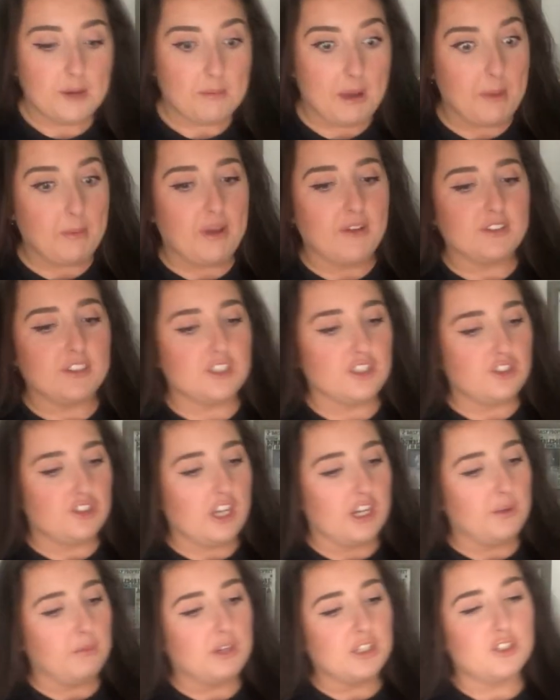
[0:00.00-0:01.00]
My birthday's in
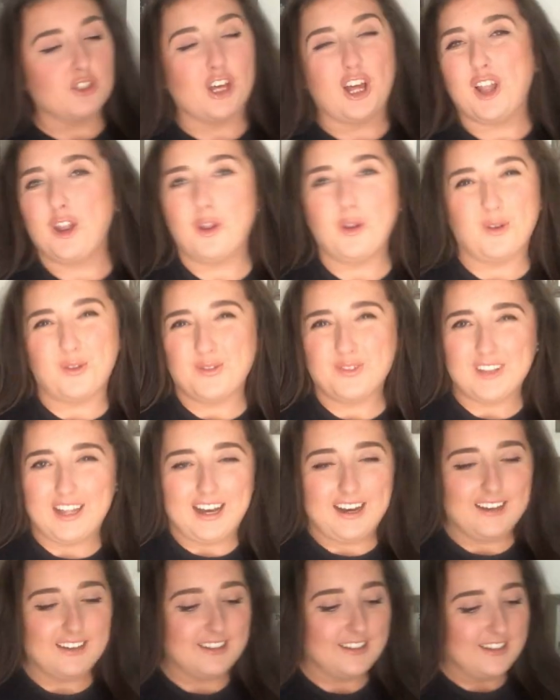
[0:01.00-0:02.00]
January, so I love
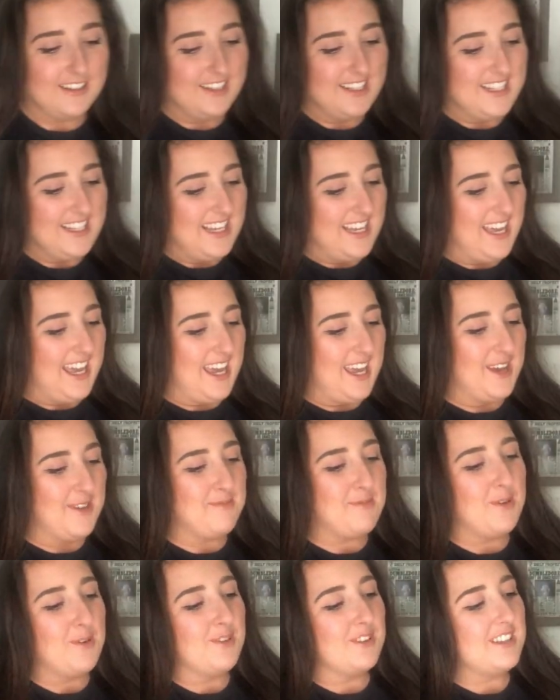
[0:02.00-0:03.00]
that. Um,
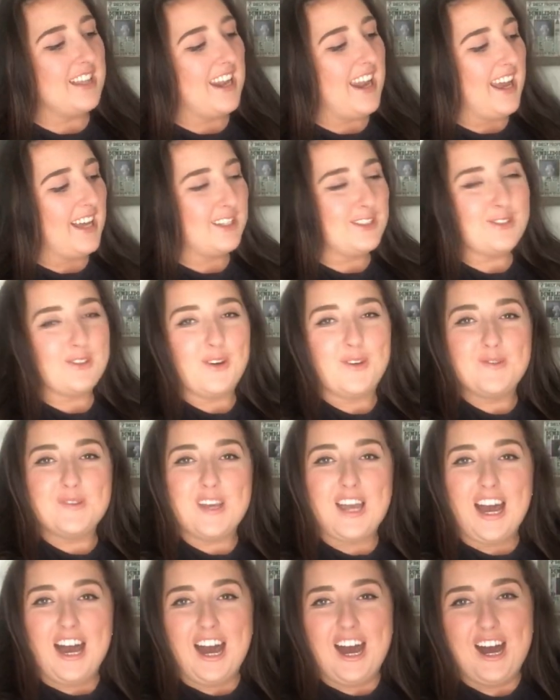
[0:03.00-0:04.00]
but the next one
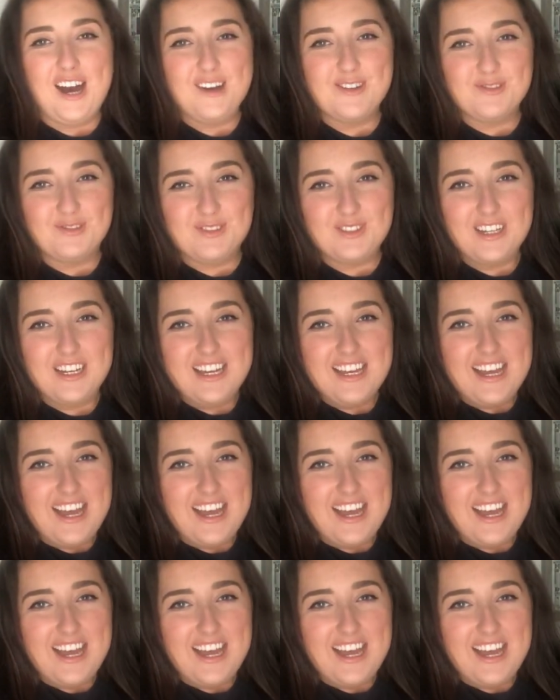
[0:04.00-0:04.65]
we have